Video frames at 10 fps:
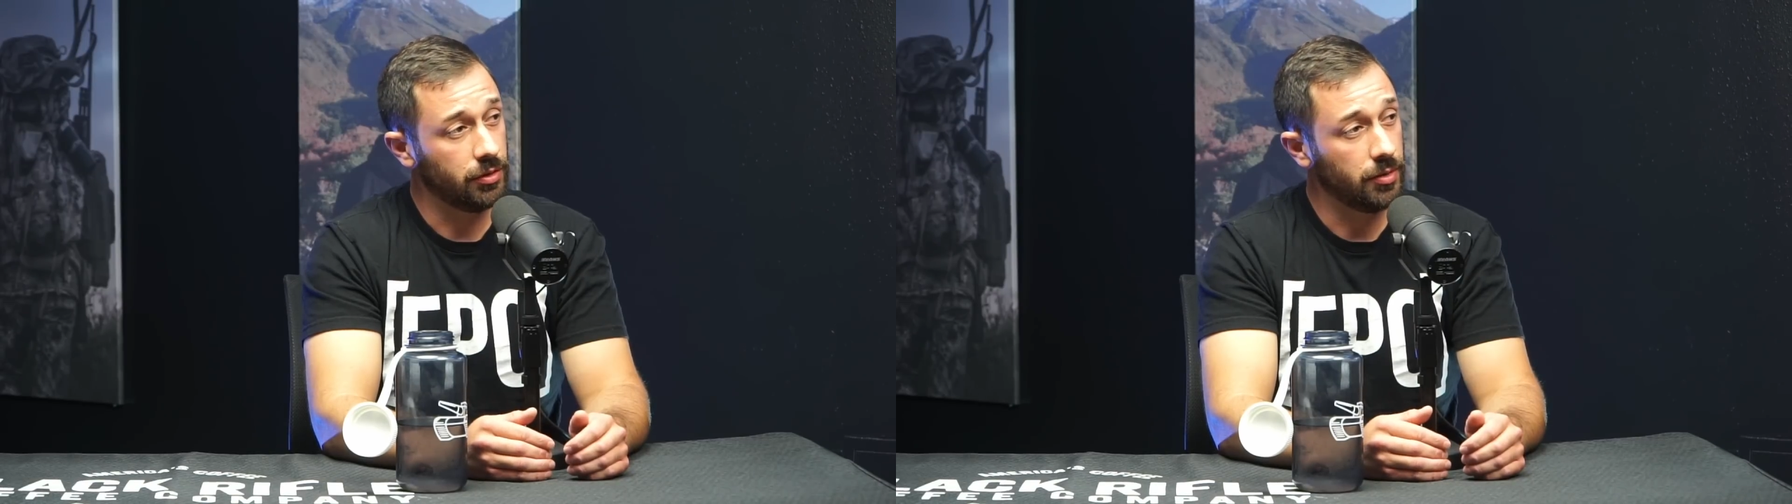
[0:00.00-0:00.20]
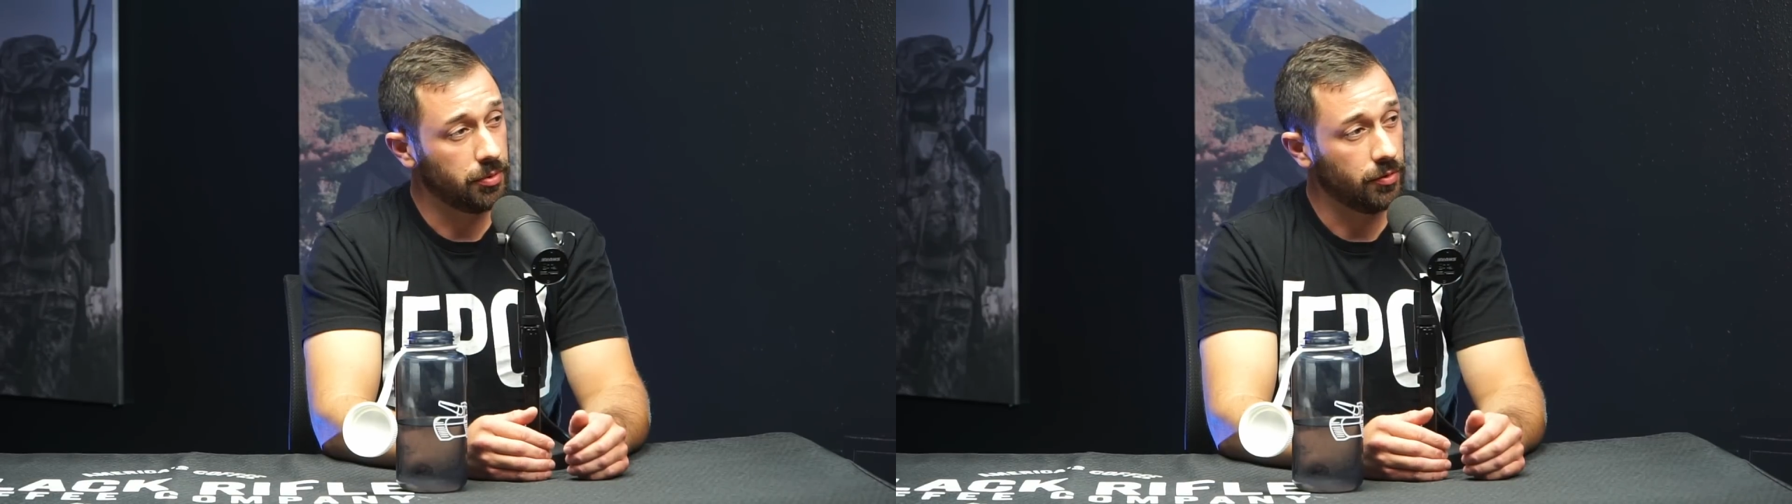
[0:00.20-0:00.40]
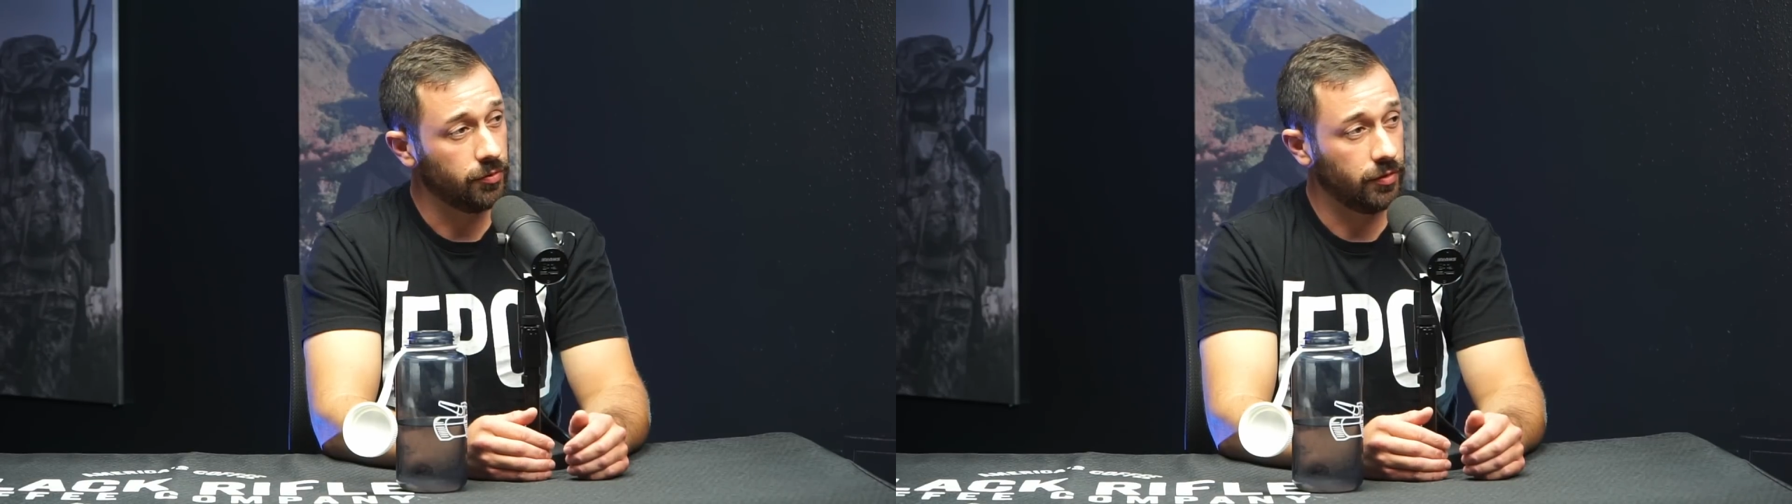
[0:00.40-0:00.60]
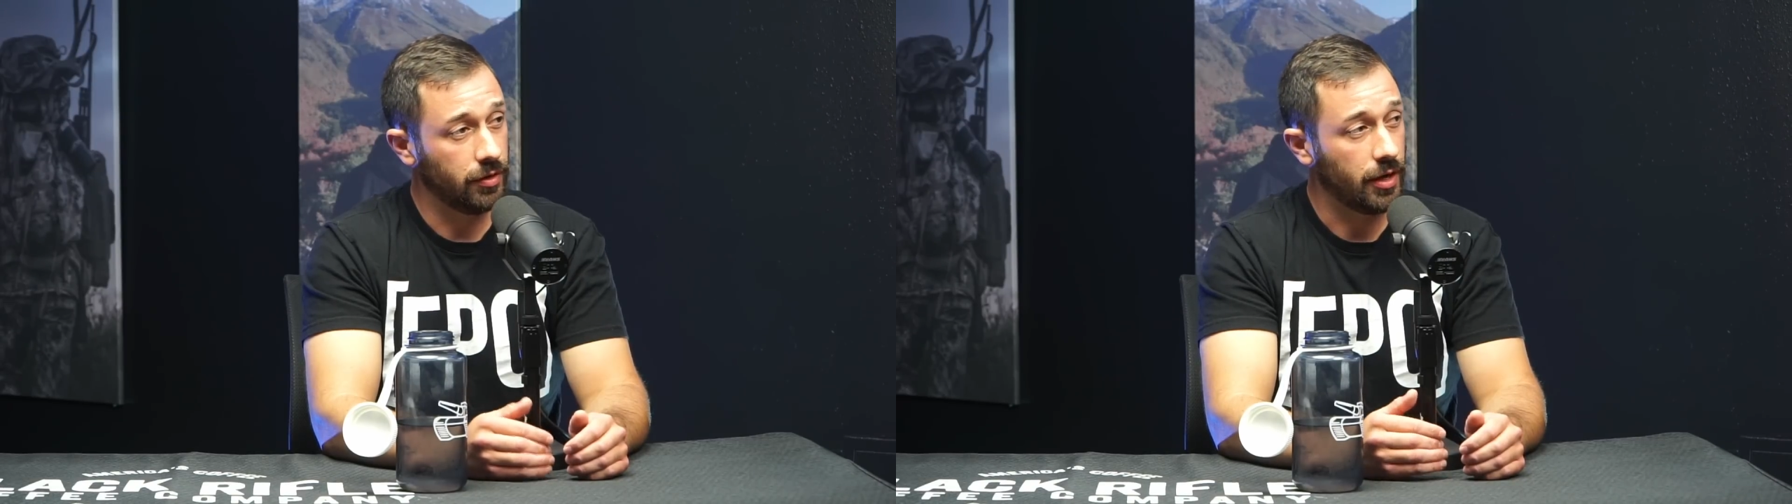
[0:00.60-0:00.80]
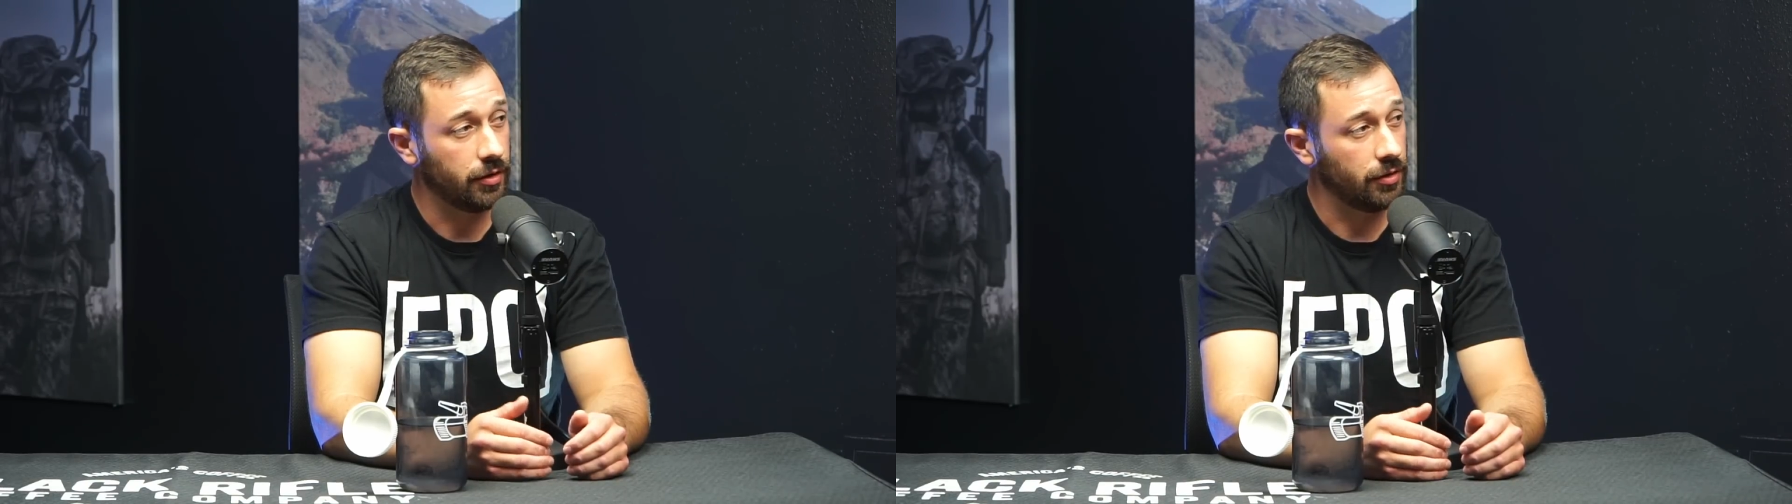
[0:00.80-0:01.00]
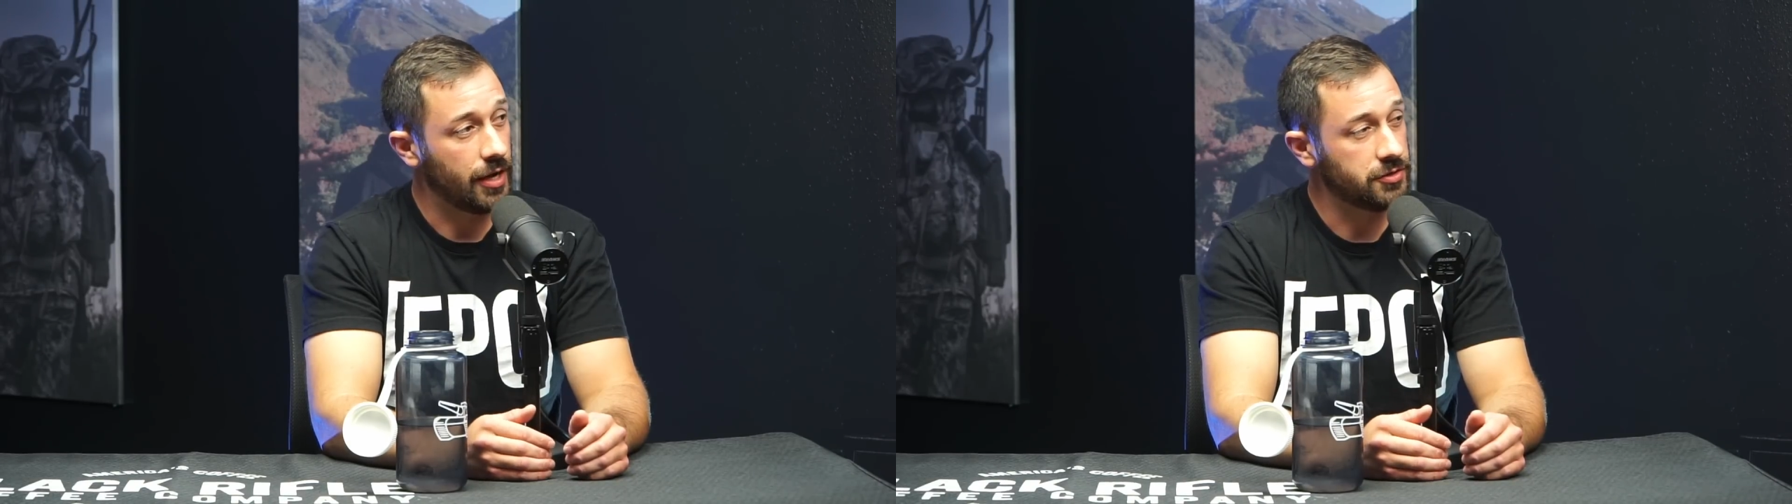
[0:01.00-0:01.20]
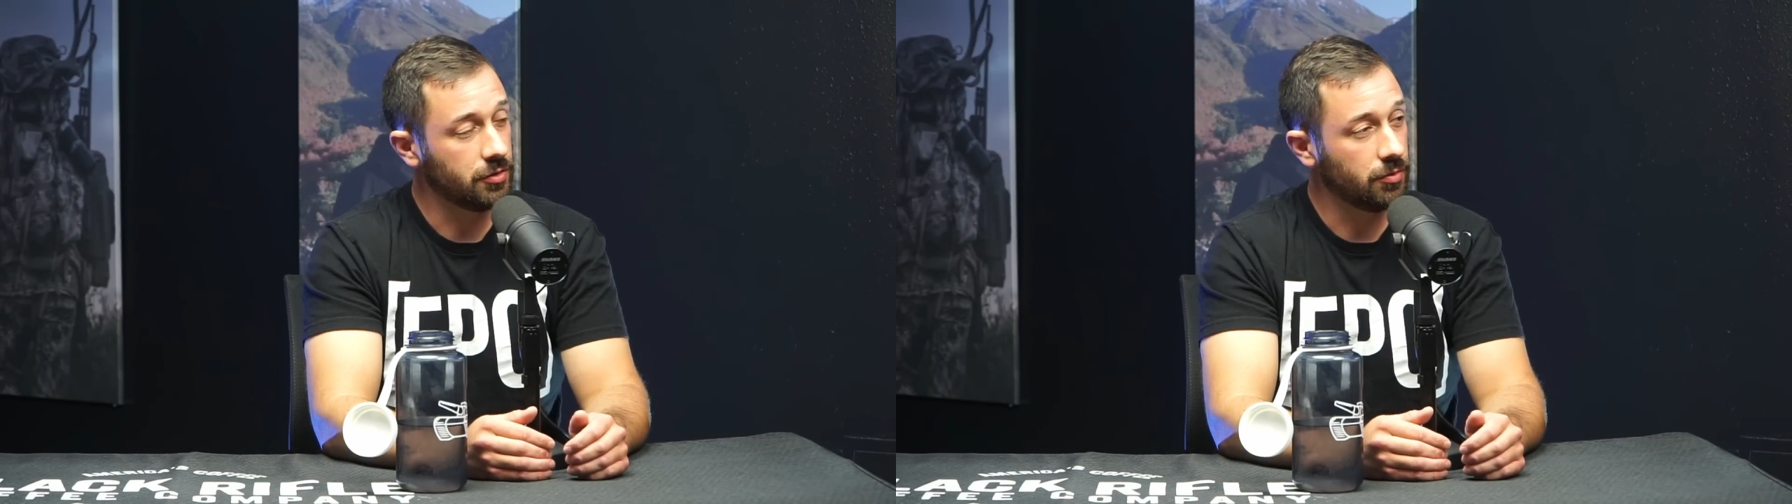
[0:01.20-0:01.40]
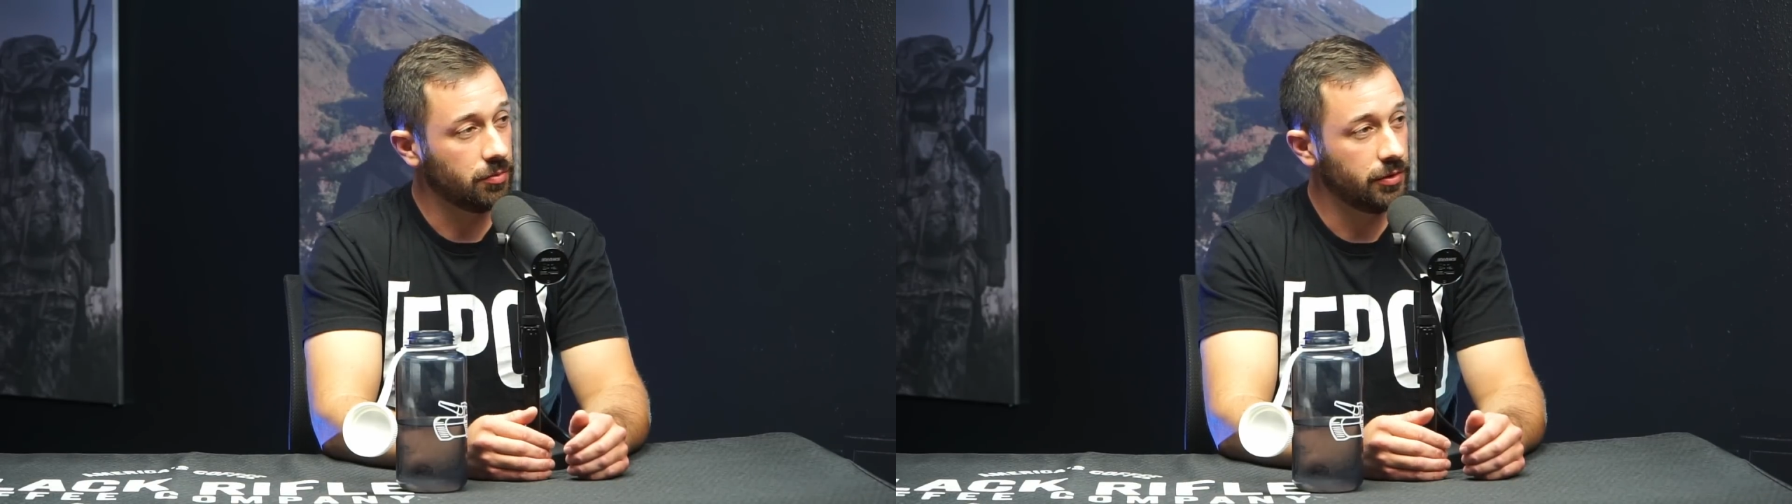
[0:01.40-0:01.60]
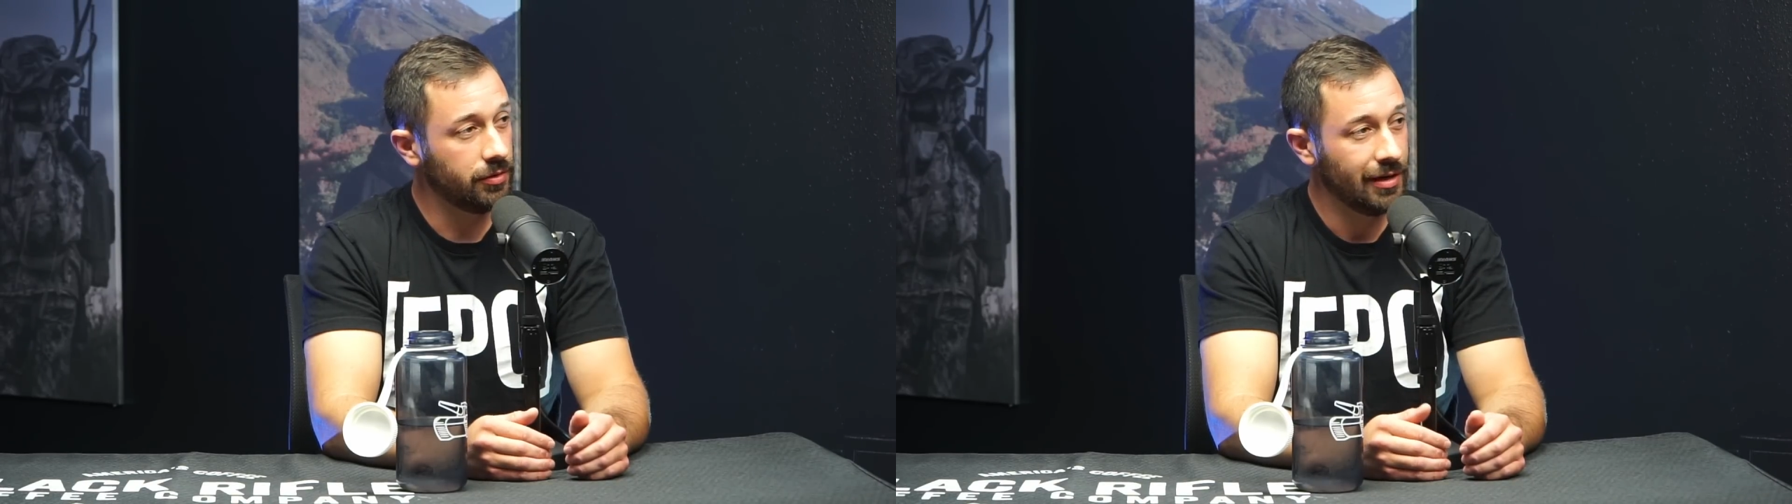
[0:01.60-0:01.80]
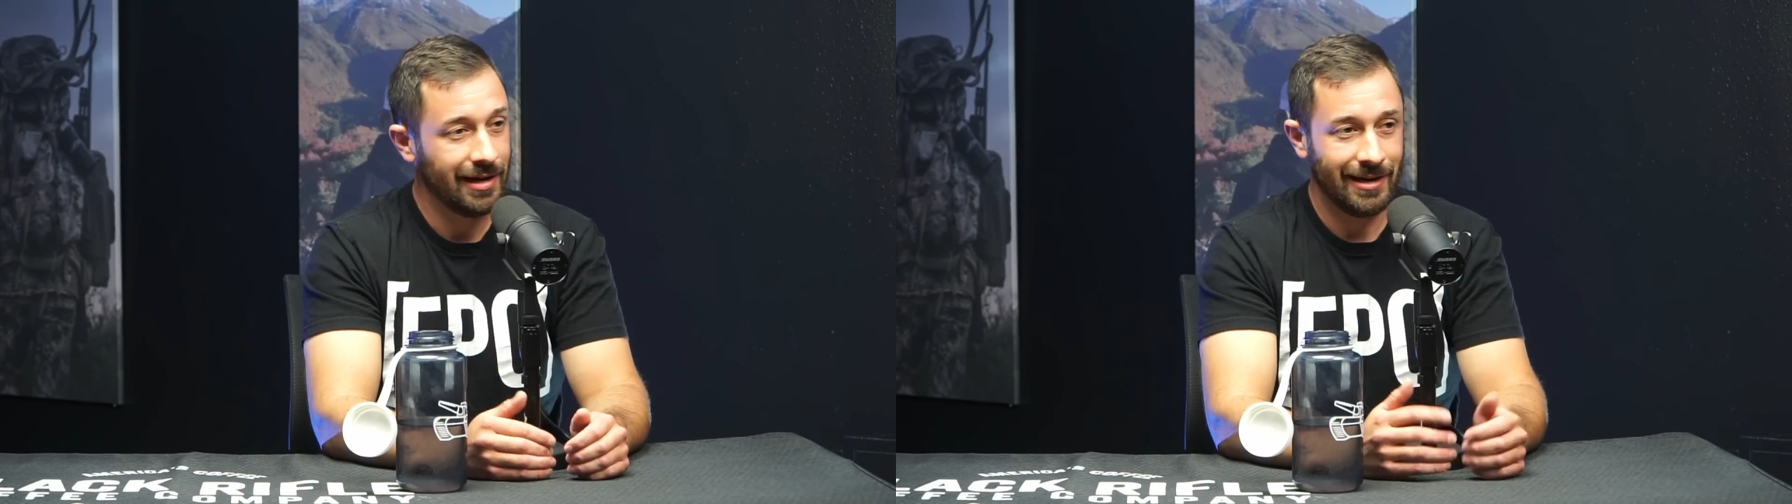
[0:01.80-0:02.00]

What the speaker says: impulse and not a logical one,